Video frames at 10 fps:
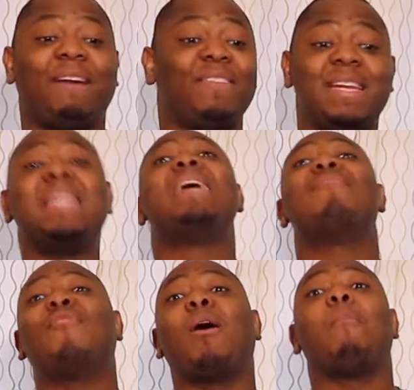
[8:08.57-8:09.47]
I've
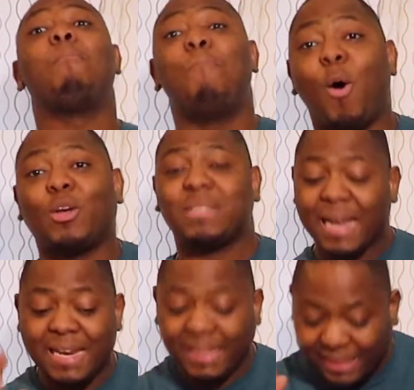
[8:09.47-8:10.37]
never unboxed
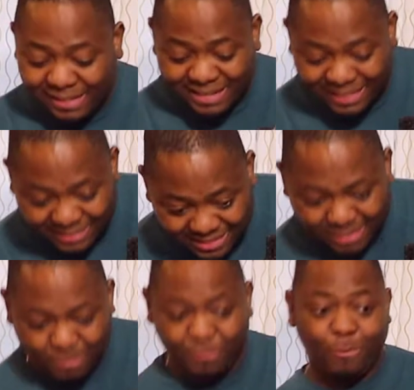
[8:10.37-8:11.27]
anything like
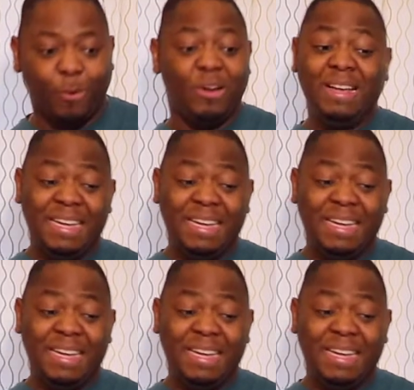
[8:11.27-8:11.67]
this before.